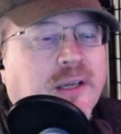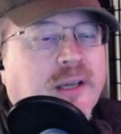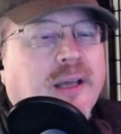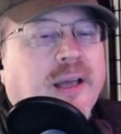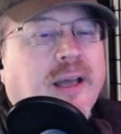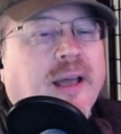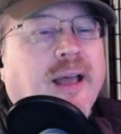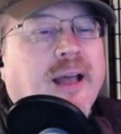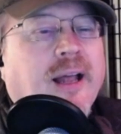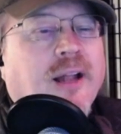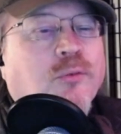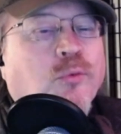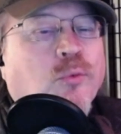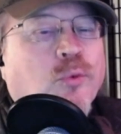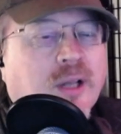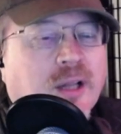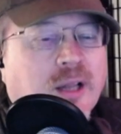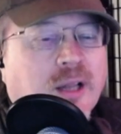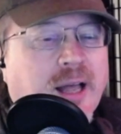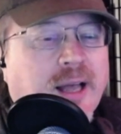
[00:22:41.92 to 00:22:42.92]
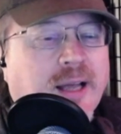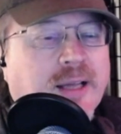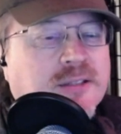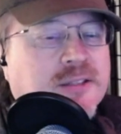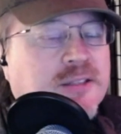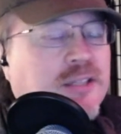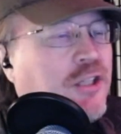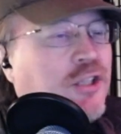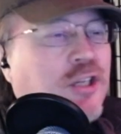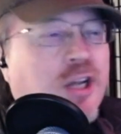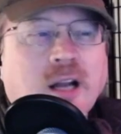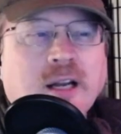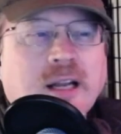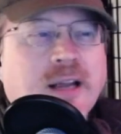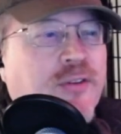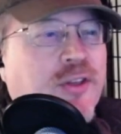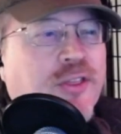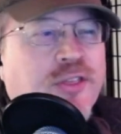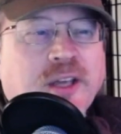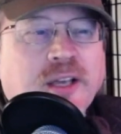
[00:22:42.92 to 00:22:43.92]
and realize that not
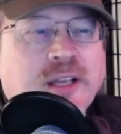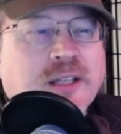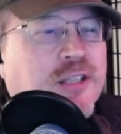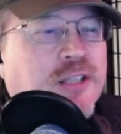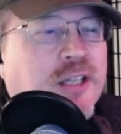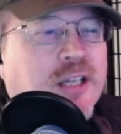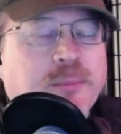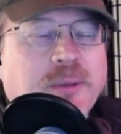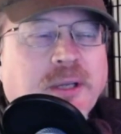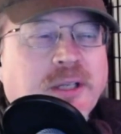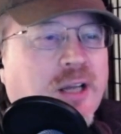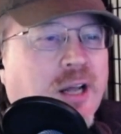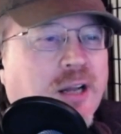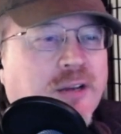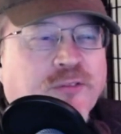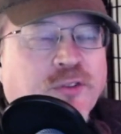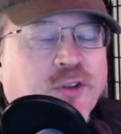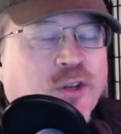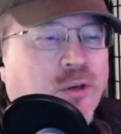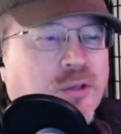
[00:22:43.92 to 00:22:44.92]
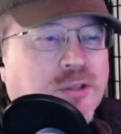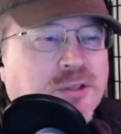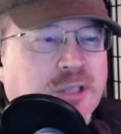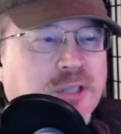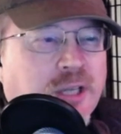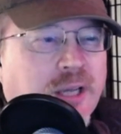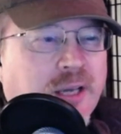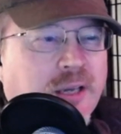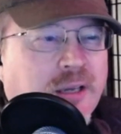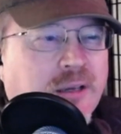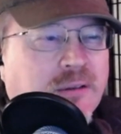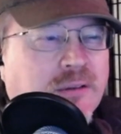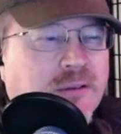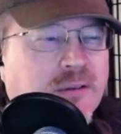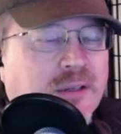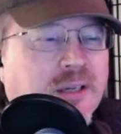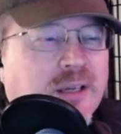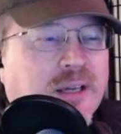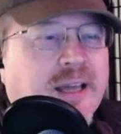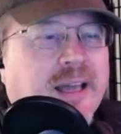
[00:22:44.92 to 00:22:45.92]
everything is going to be done for your sake.
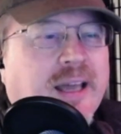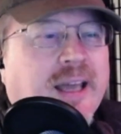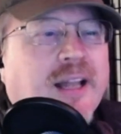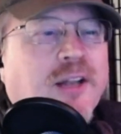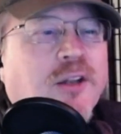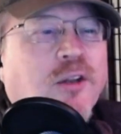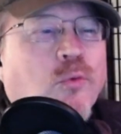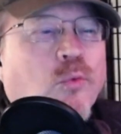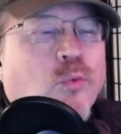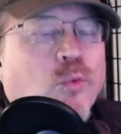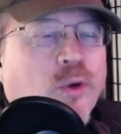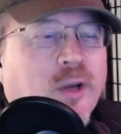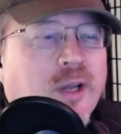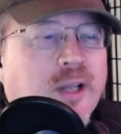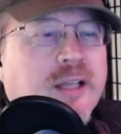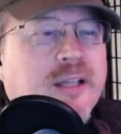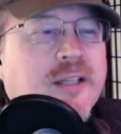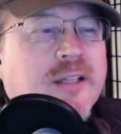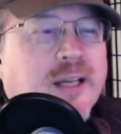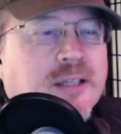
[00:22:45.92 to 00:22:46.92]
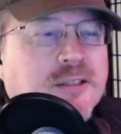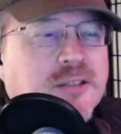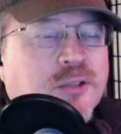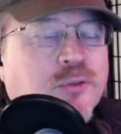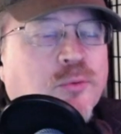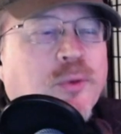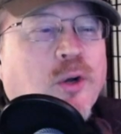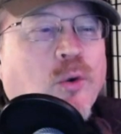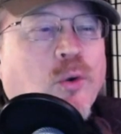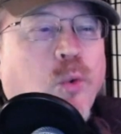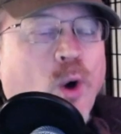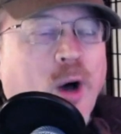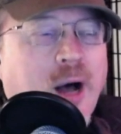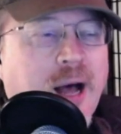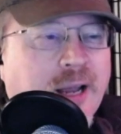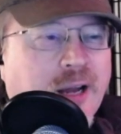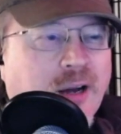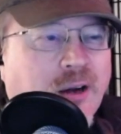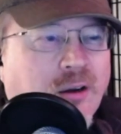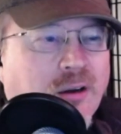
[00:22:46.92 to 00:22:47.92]
It really doesn't
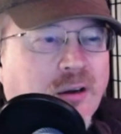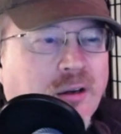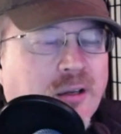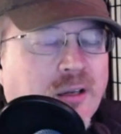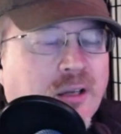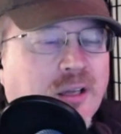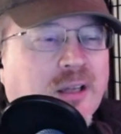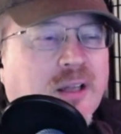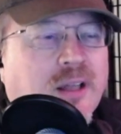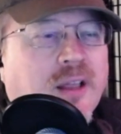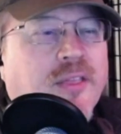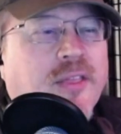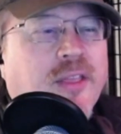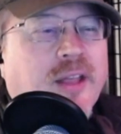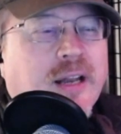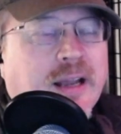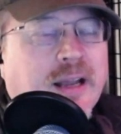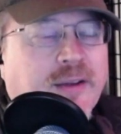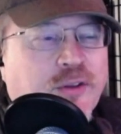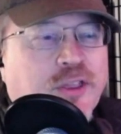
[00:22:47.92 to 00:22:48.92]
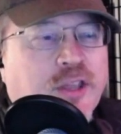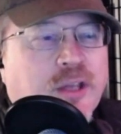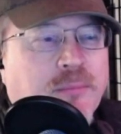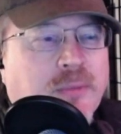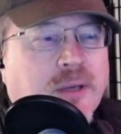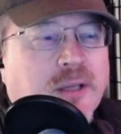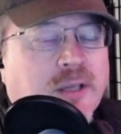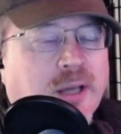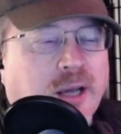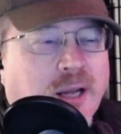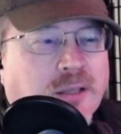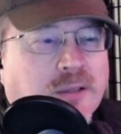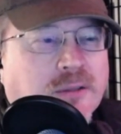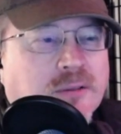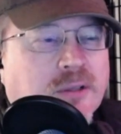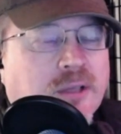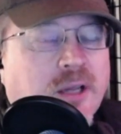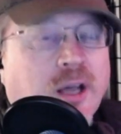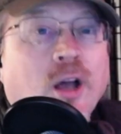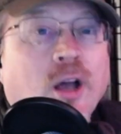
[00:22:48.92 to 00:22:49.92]
require that everything be done.
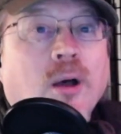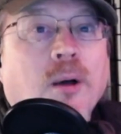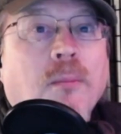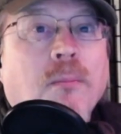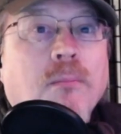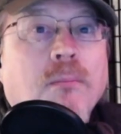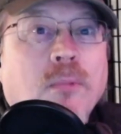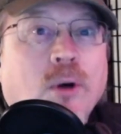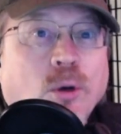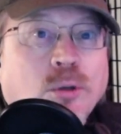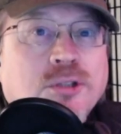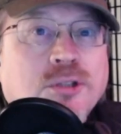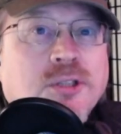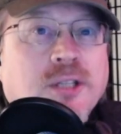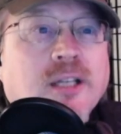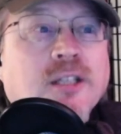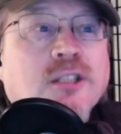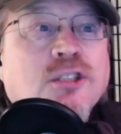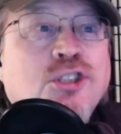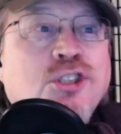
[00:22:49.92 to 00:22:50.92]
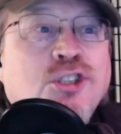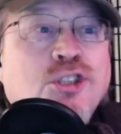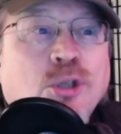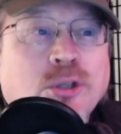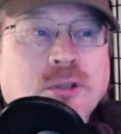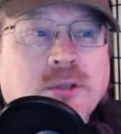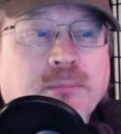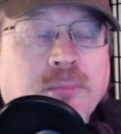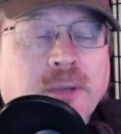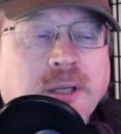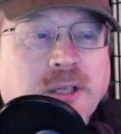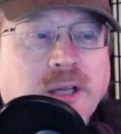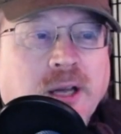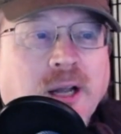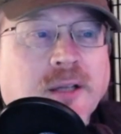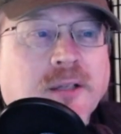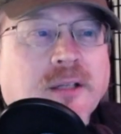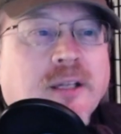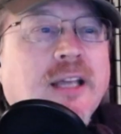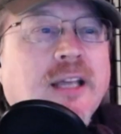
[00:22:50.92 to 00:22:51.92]
Most things shouldn't be
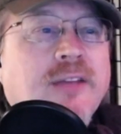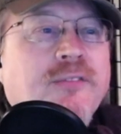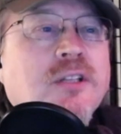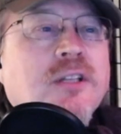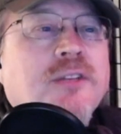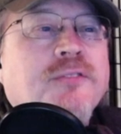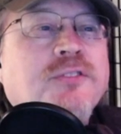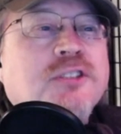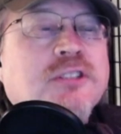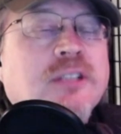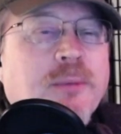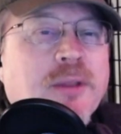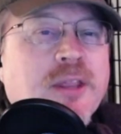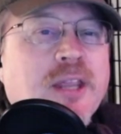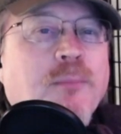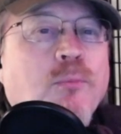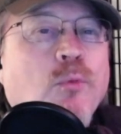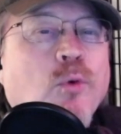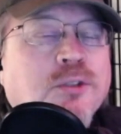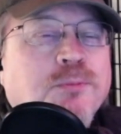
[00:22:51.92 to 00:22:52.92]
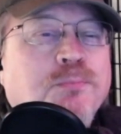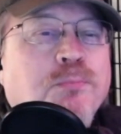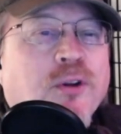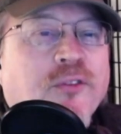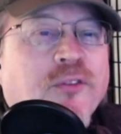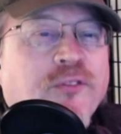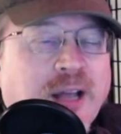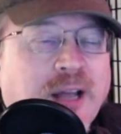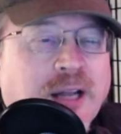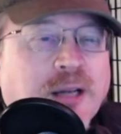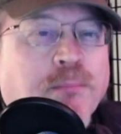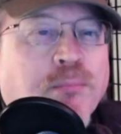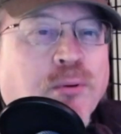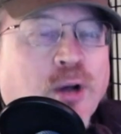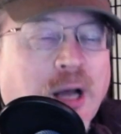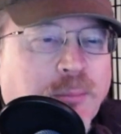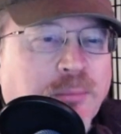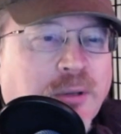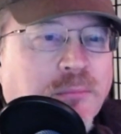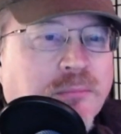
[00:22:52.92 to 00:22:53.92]
done, even if some of them would prevent
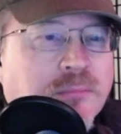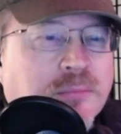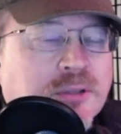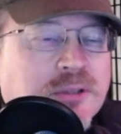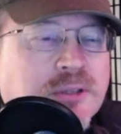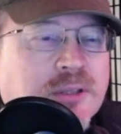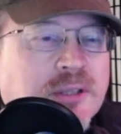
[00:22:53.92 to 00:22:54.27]
problems.